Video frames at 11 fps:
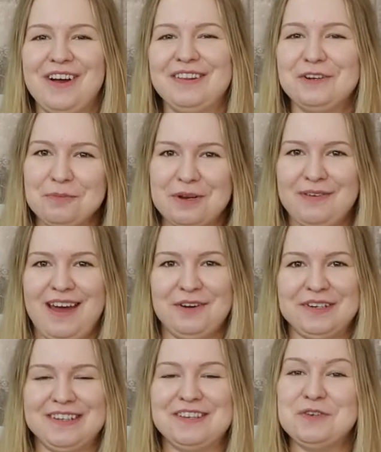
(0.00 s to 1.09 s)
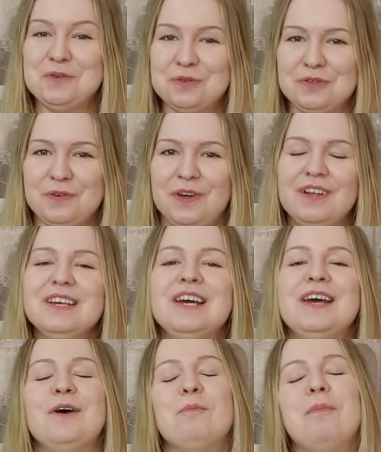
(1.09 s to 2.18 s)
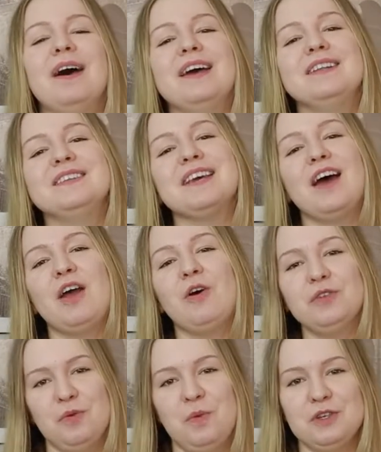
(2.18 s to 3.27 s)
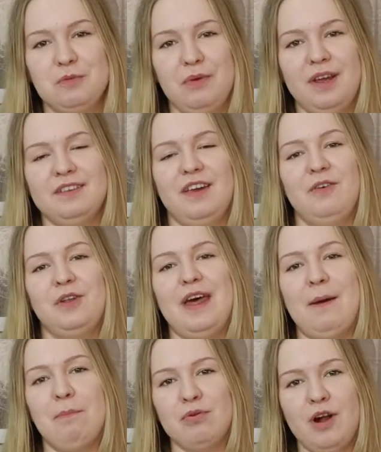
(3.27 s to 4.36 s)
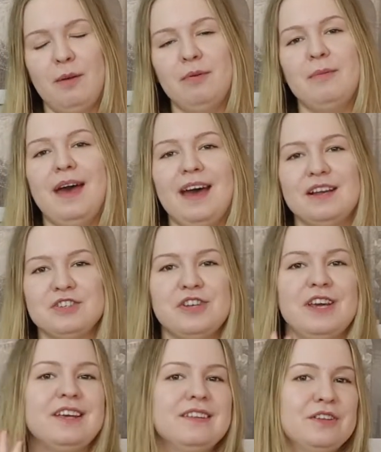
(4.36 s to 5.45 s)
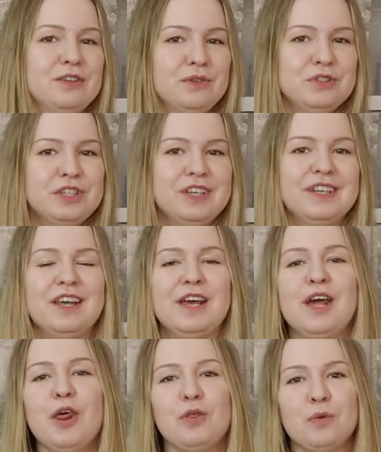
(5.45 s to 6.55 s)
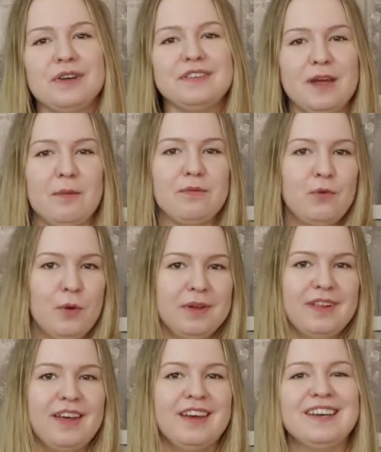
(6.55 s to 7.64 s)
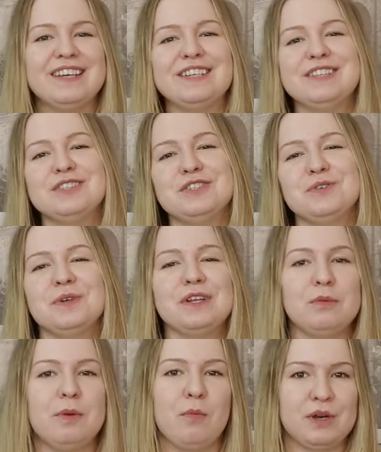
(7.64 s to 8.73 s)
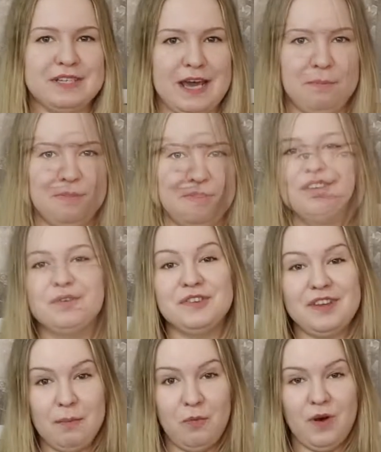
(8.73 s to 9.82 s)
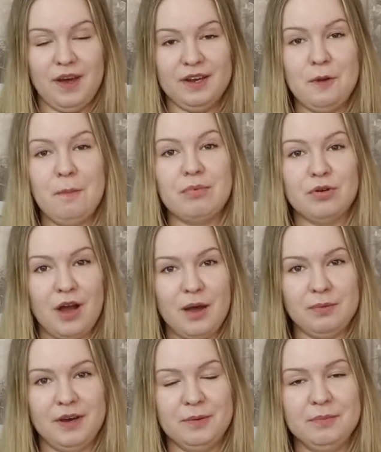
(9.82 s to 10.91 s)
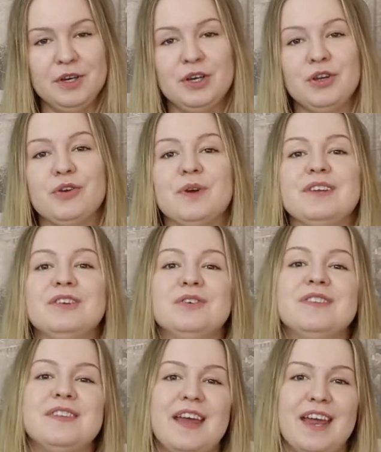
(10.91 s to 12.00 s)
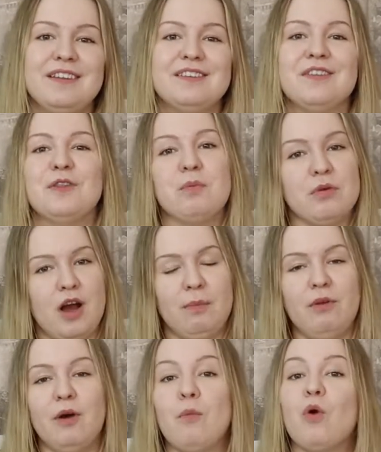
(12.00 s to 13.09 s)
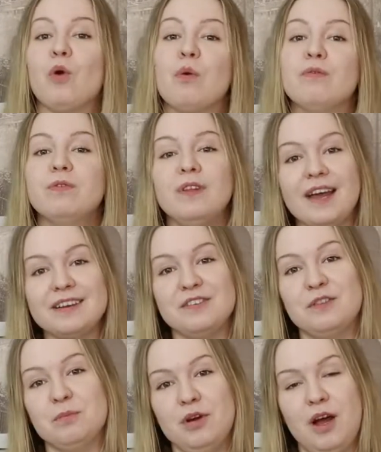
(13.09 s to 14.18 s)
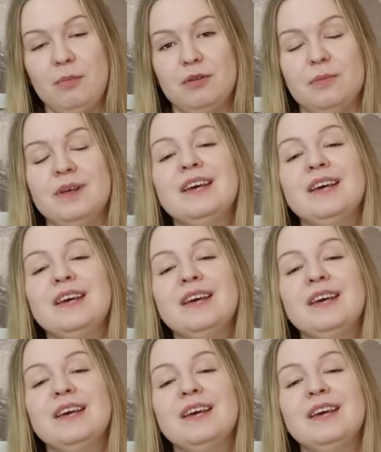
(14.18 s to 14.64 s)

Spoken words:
a little bit of how it's useful, but I also want to break down that problem, agitate, solution 3-step formula into a little bit more depth. For step 1, problem, you're going to state the problem or reflect the problem